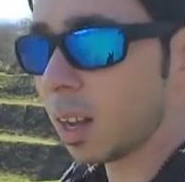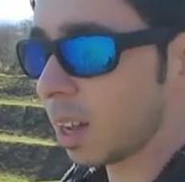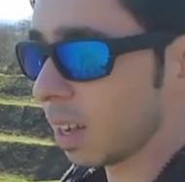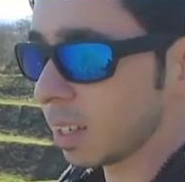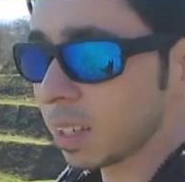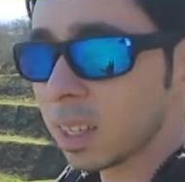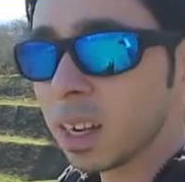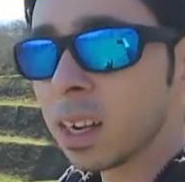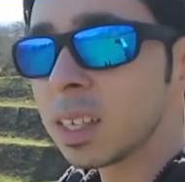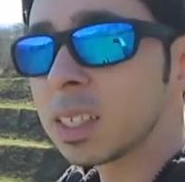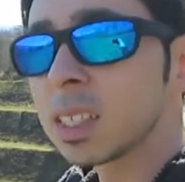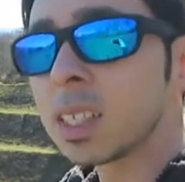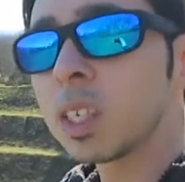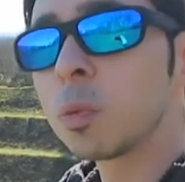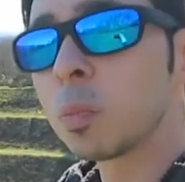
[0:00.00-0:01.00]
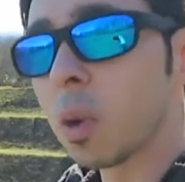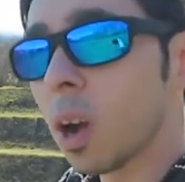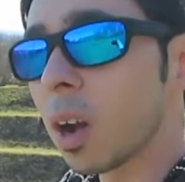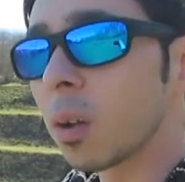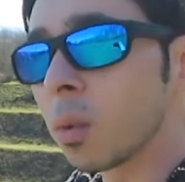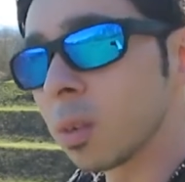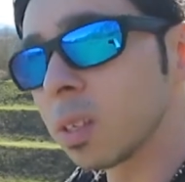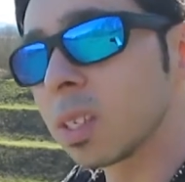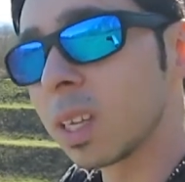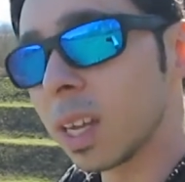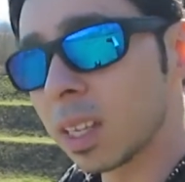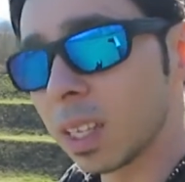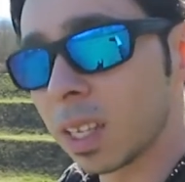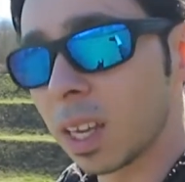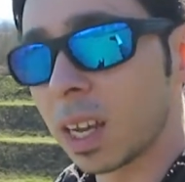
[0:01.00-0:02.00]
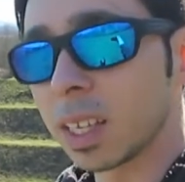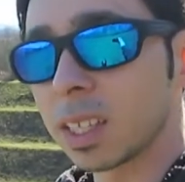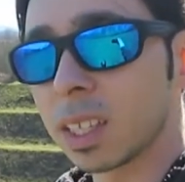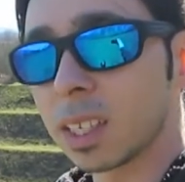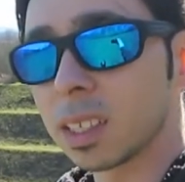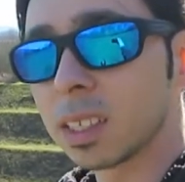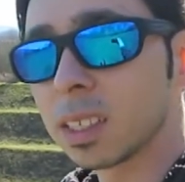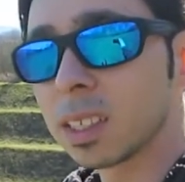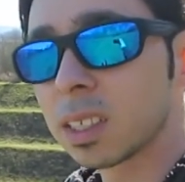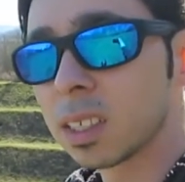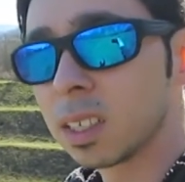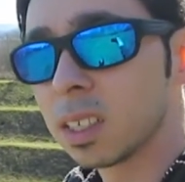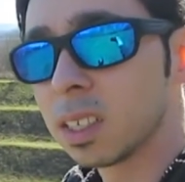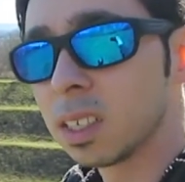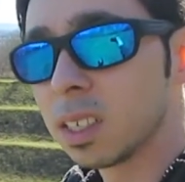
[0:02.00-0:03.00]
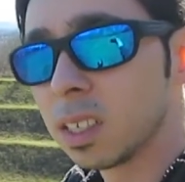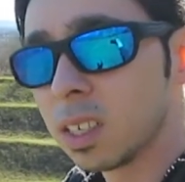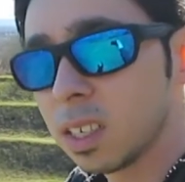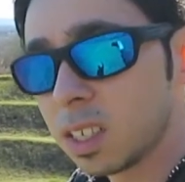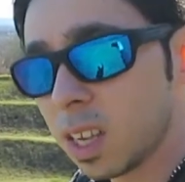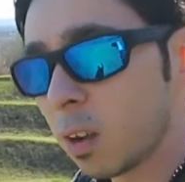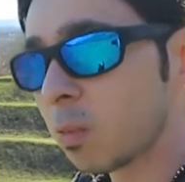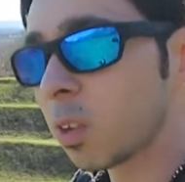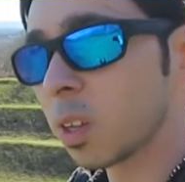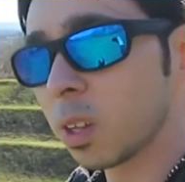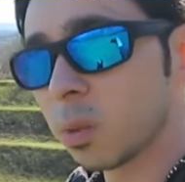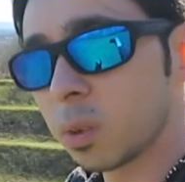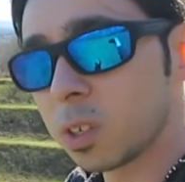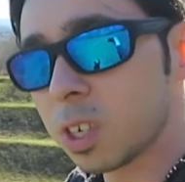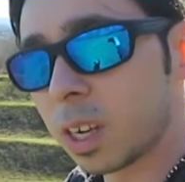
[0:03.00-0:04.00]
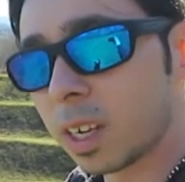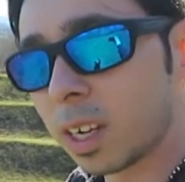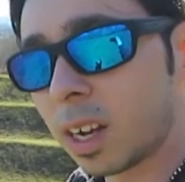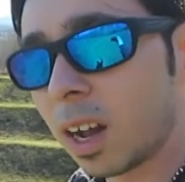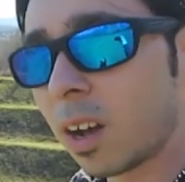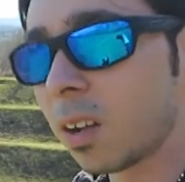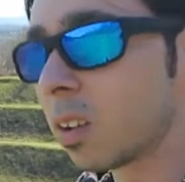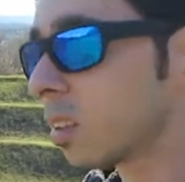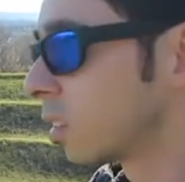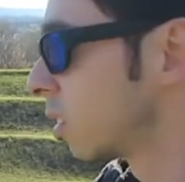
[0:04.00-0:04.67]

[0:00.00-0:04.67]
I can guarantee you probably won't see anything like this. Definitely worth checking out.